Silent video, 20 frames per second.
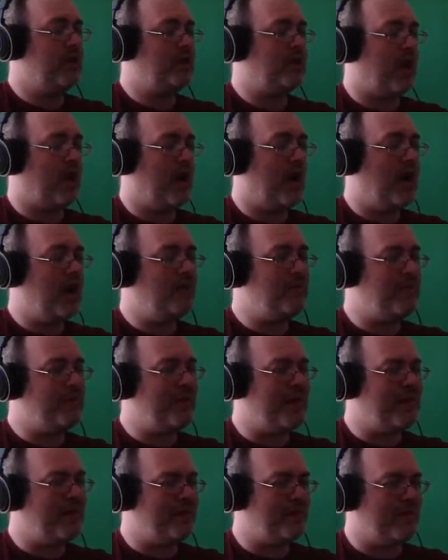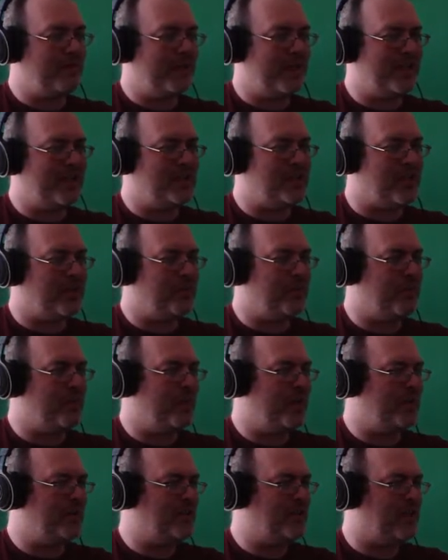the... Ah, we made it! We made the jump!
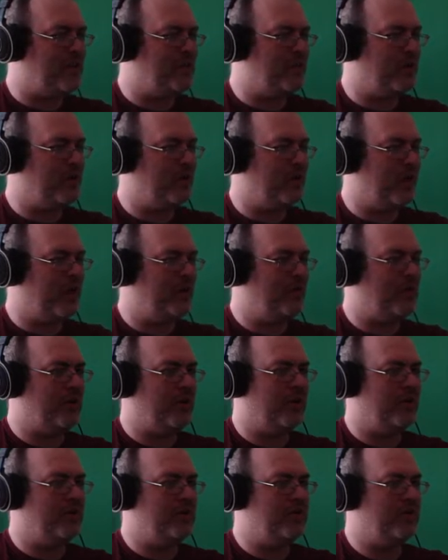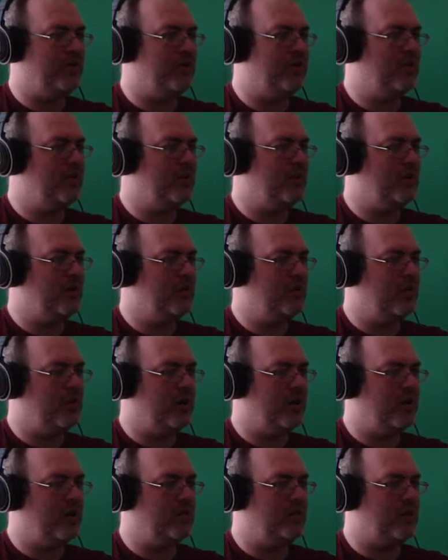Okay, we're
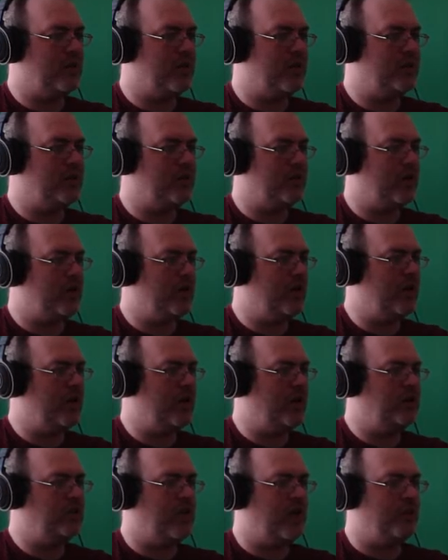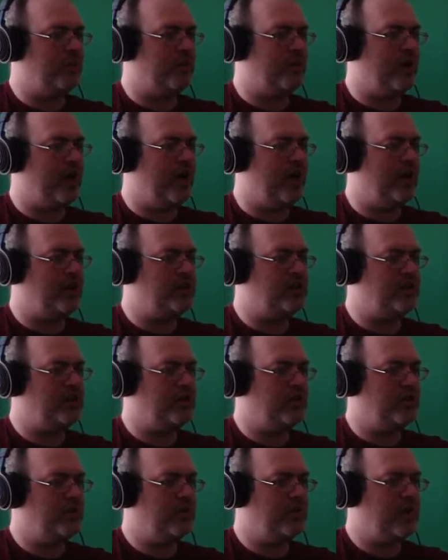good! Jump and
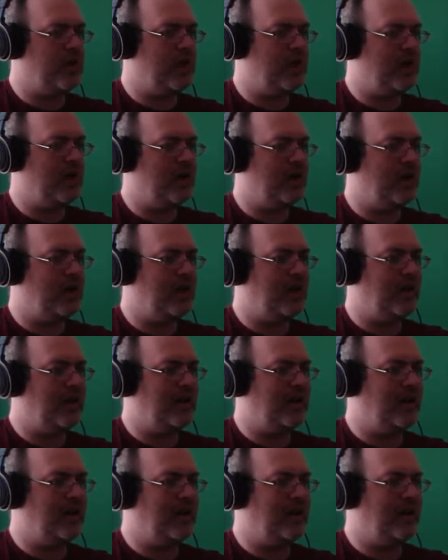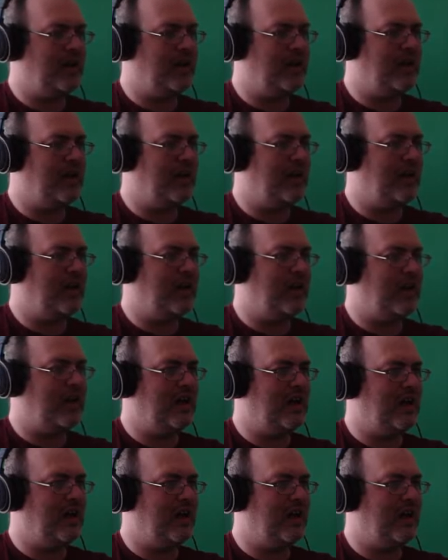crouch! La la la la la la la
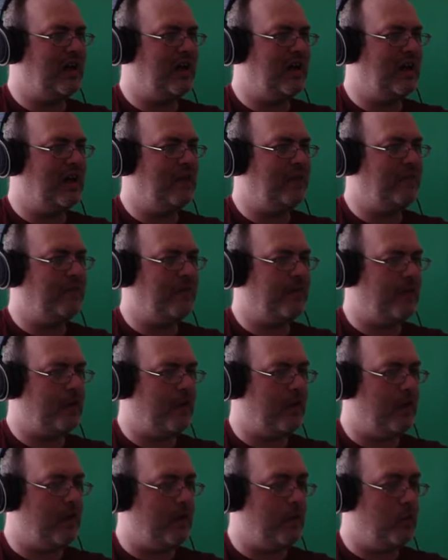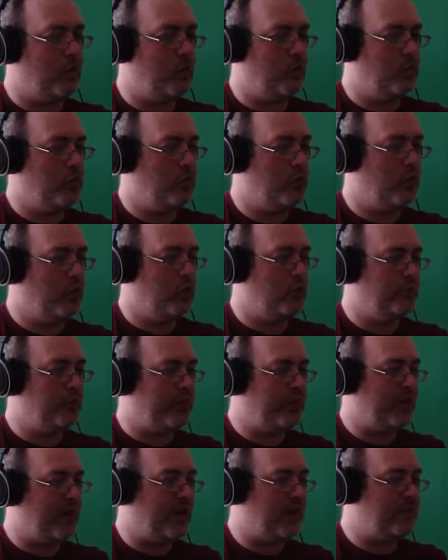la la la, fuck off! Ooh,
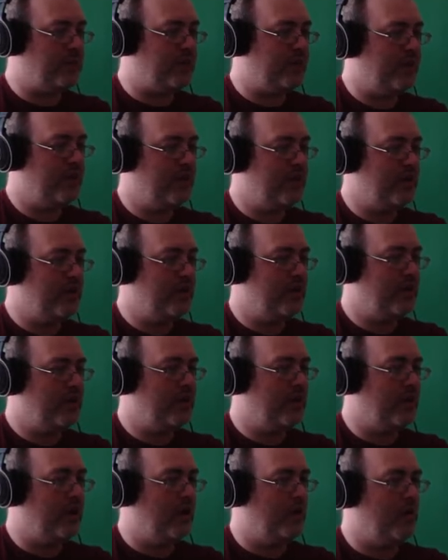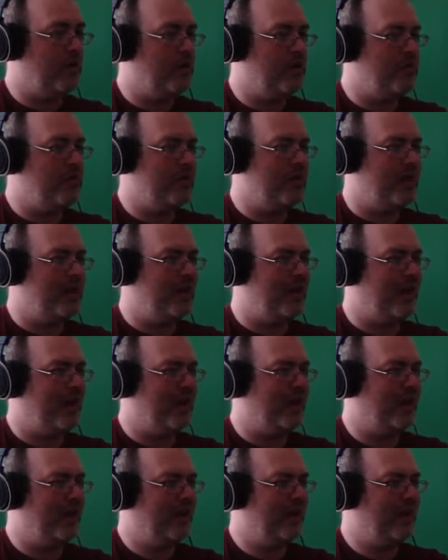big gap! Oh, we made
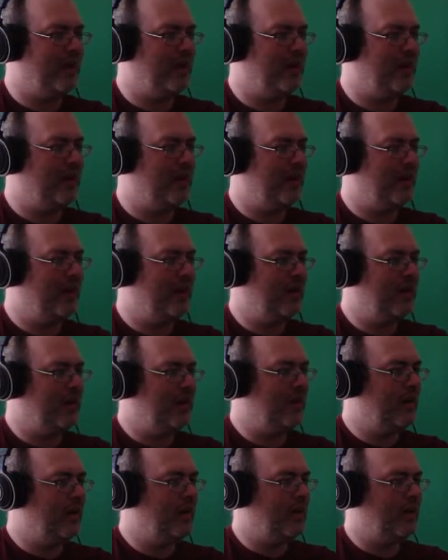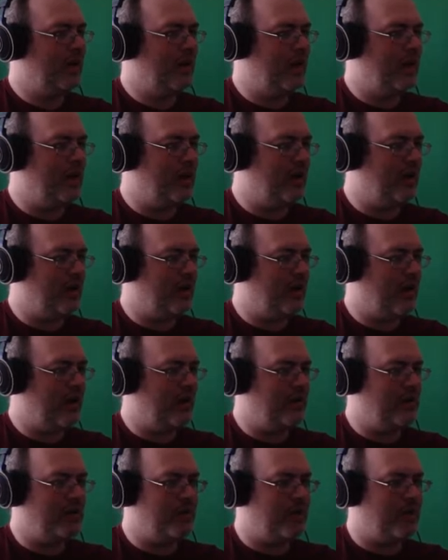it! And around